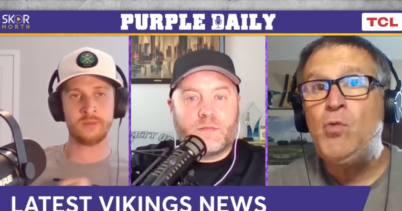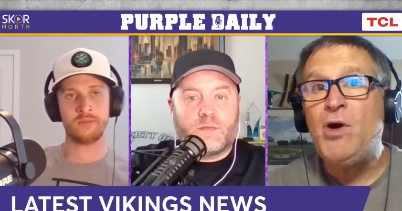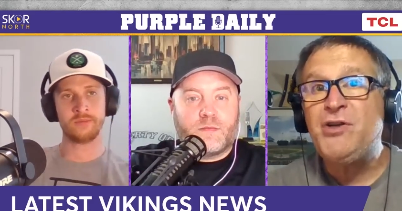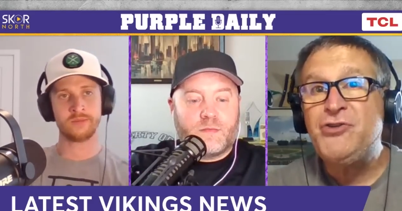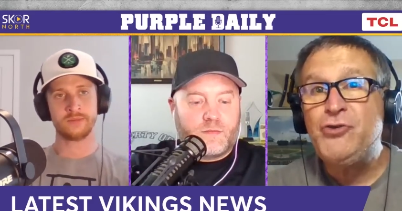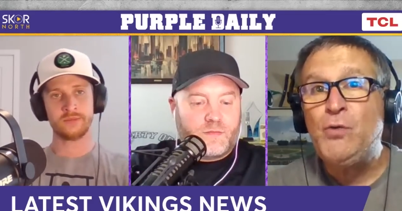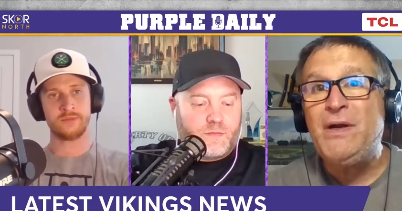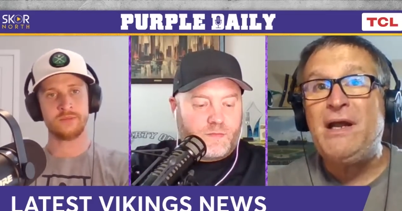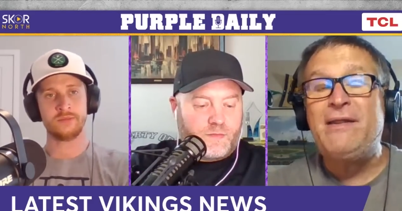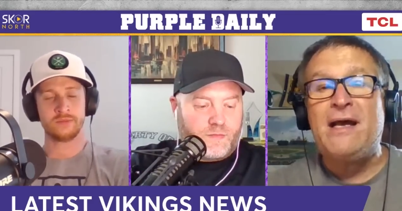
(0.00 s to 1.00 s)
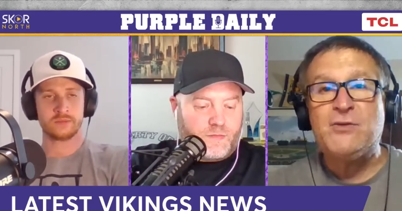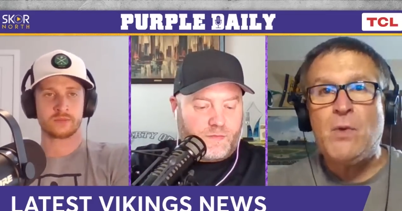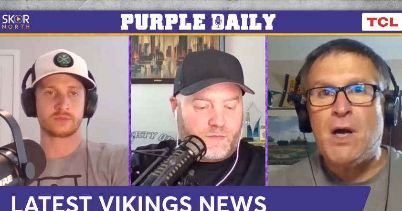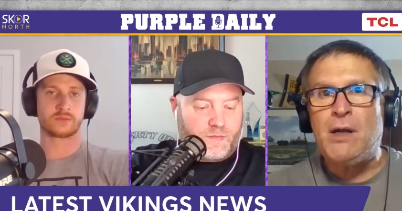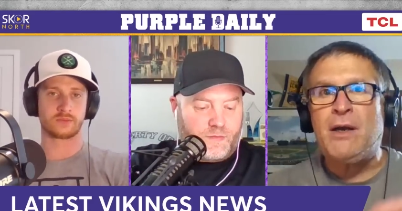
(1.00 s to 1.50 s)
Speaker 1: want to do it? And that's
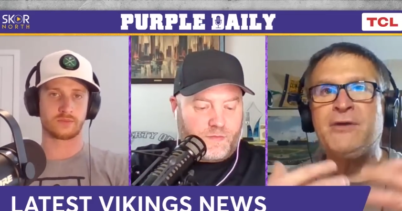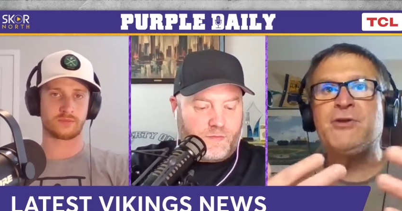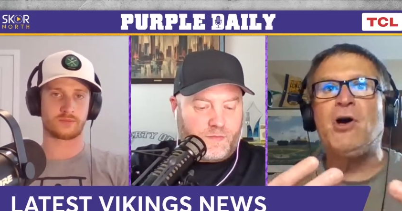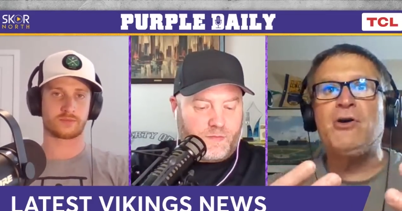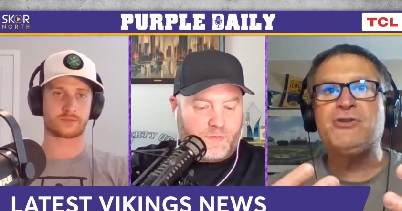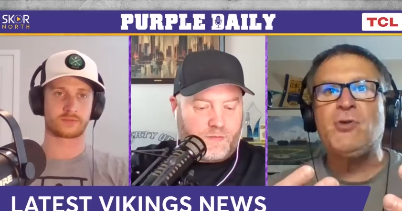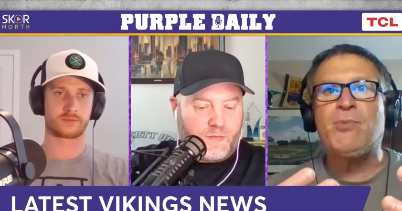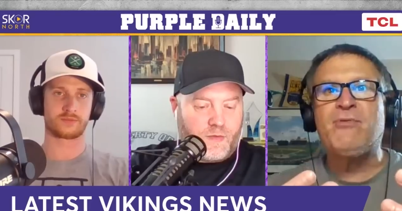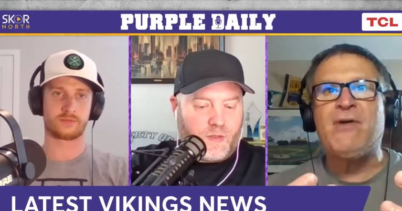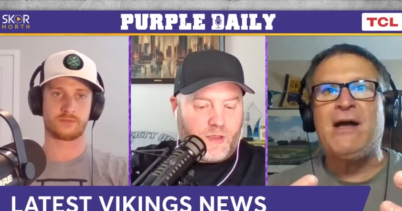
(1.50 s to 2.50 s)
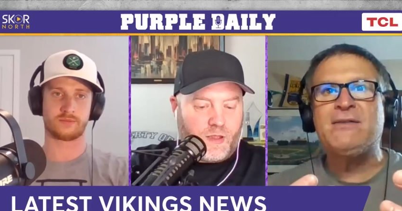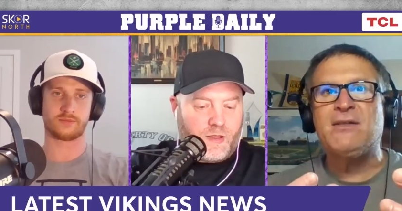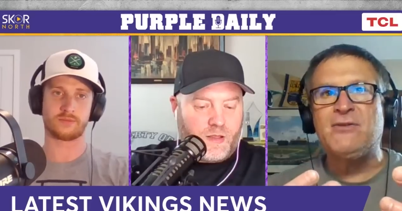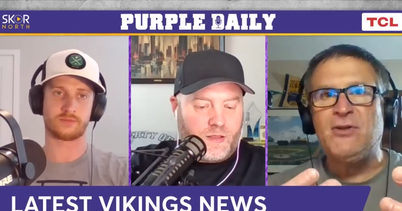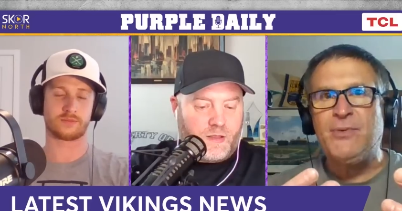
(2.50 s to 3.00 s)
where Hunter also provides a
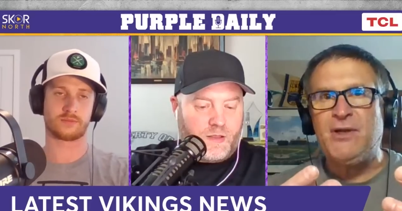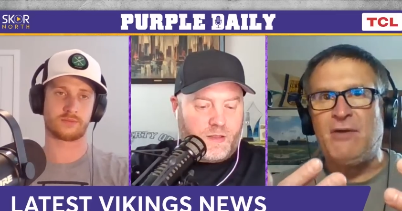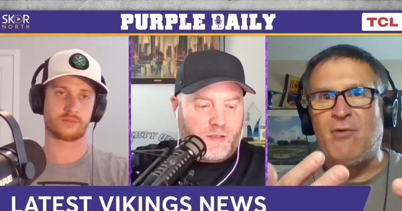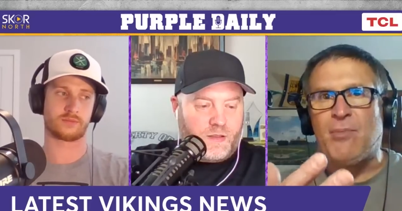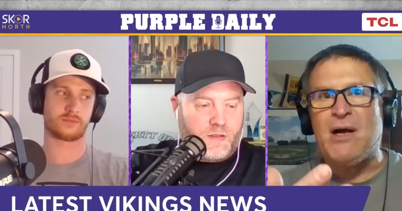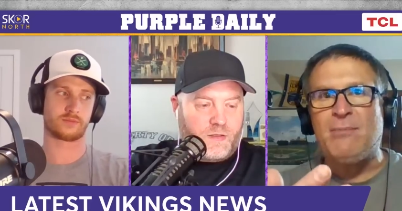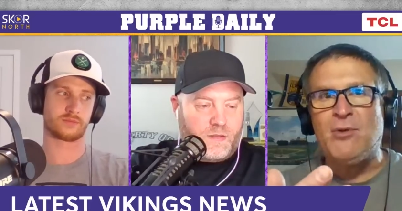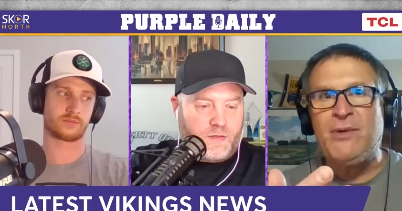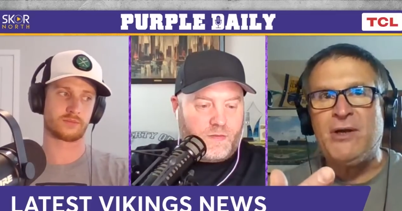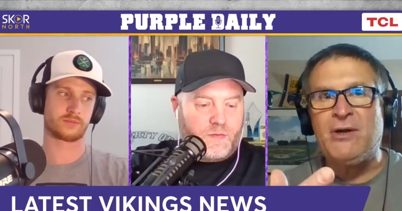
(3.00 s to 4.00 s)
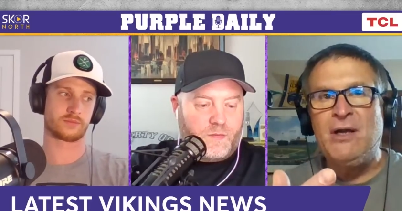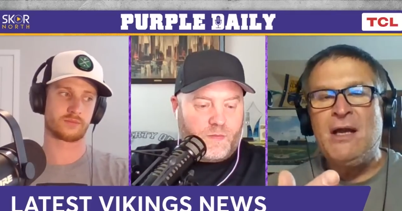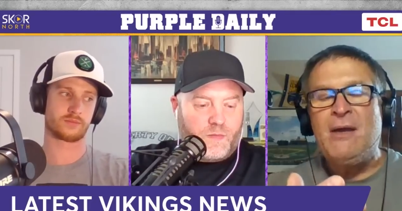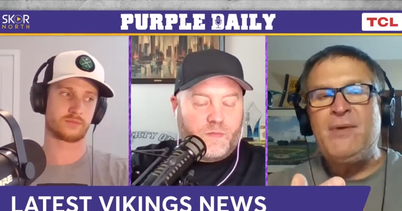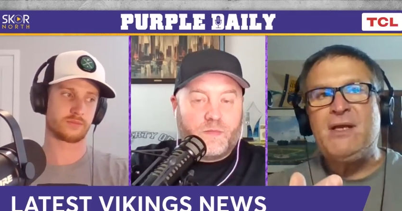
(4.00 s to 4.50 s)
little bit of a problem here
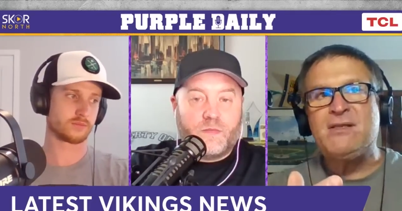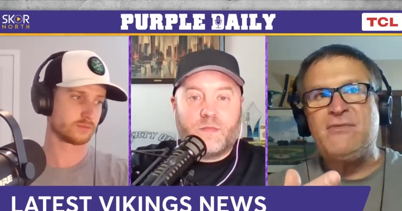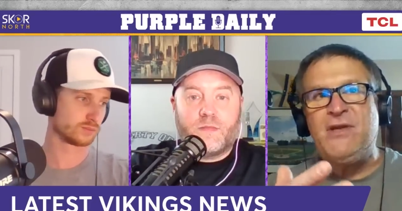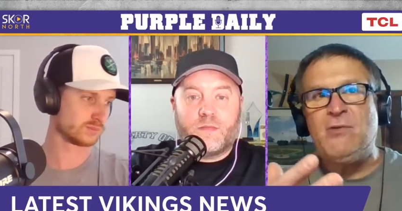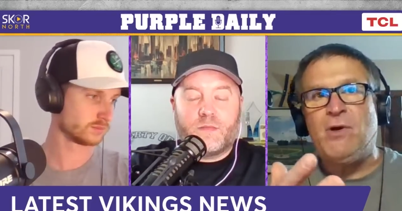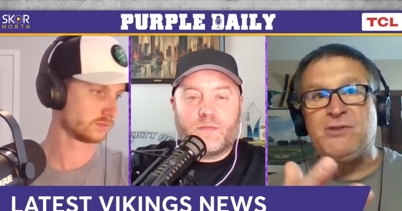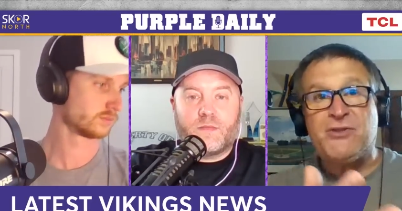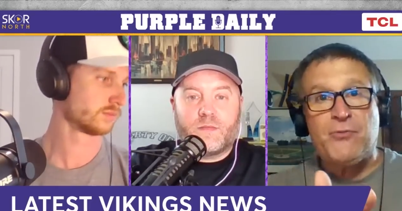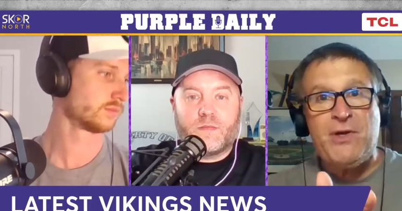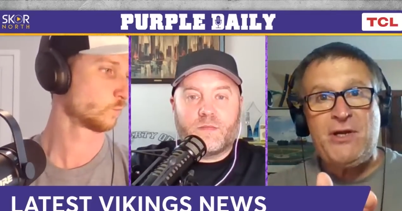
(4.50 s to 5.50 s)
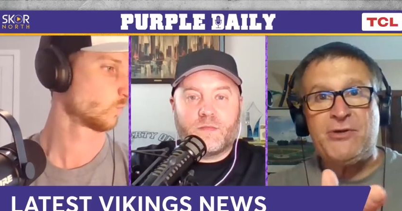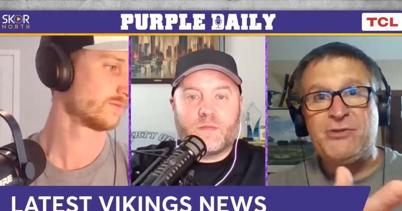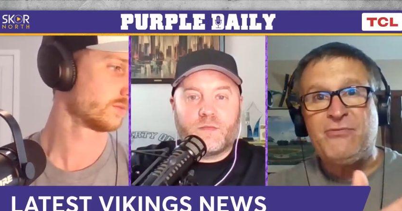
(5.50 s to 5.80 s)
because if he wants three years or